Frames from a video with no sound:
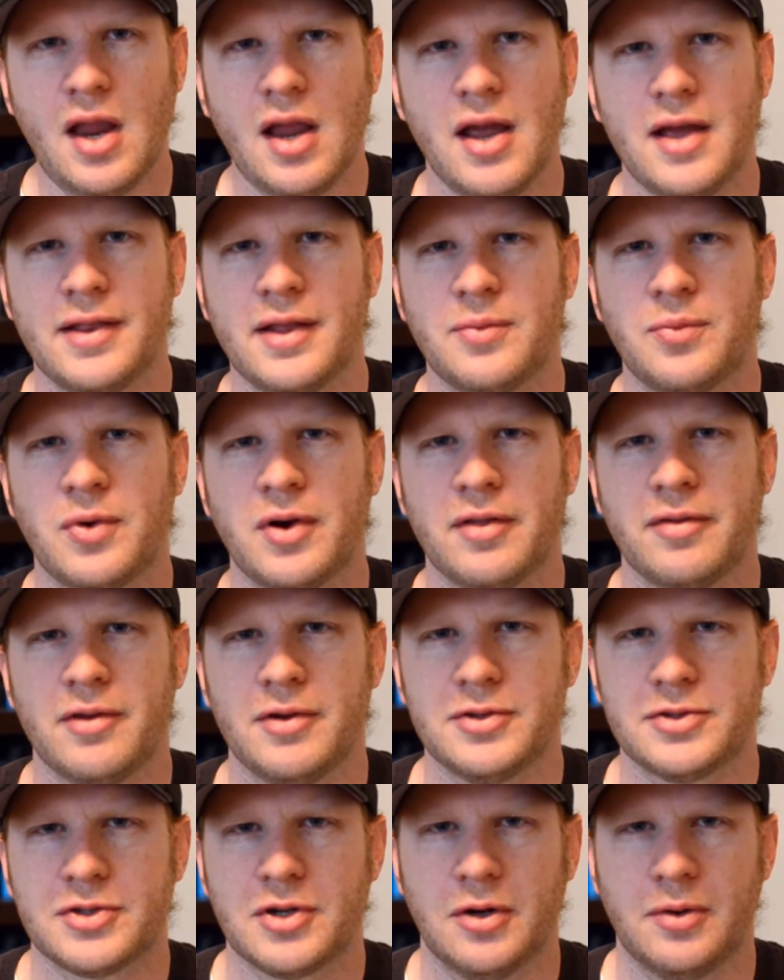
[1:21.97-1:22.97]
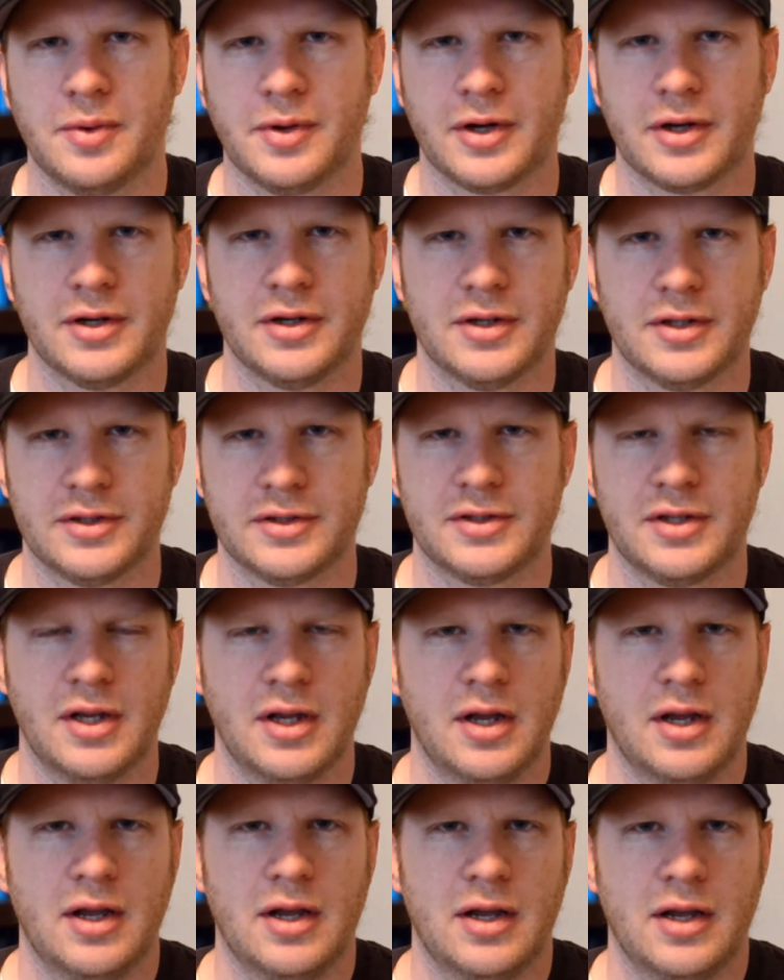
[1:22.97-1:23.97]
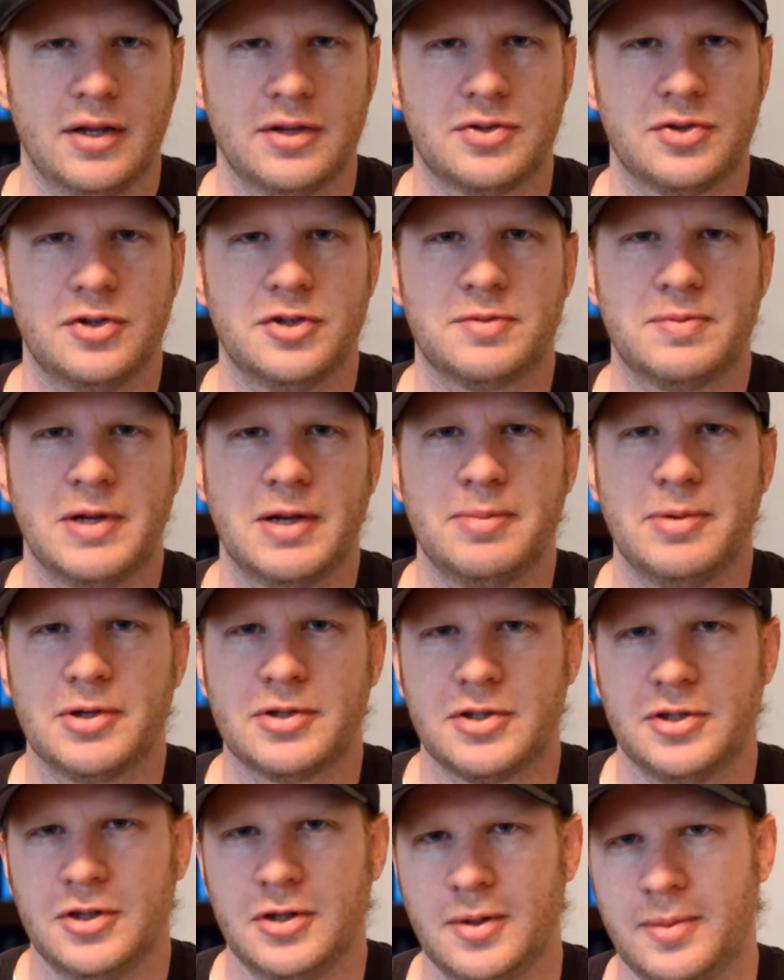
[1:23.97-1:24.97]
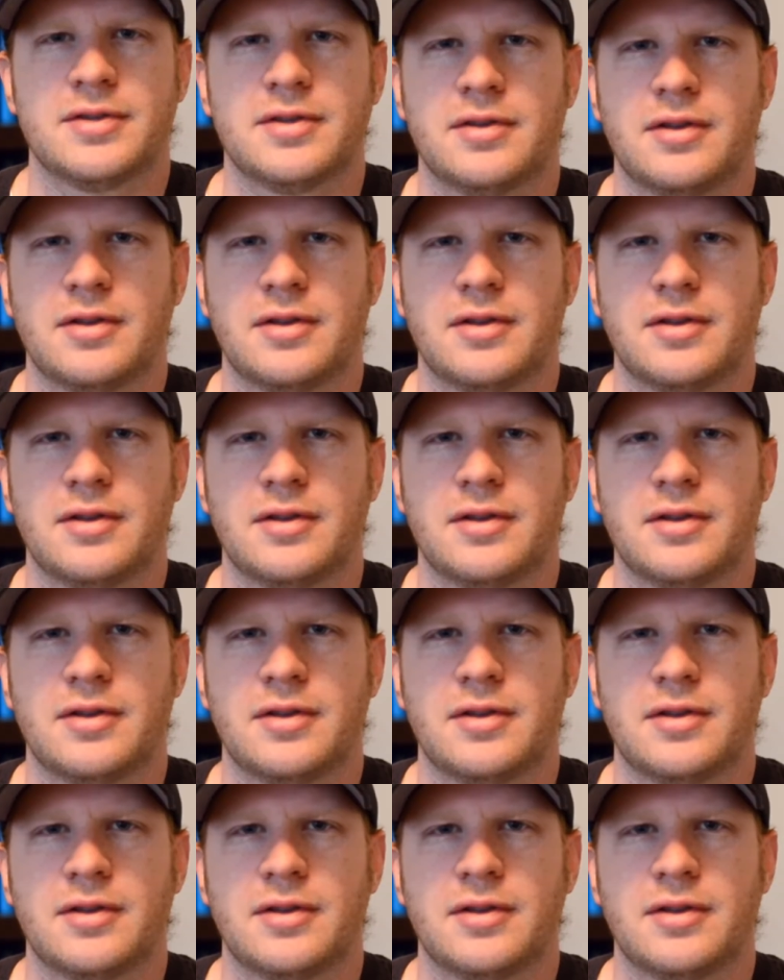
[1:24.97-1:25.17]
And then one of those coworkers introduced me to BookTube.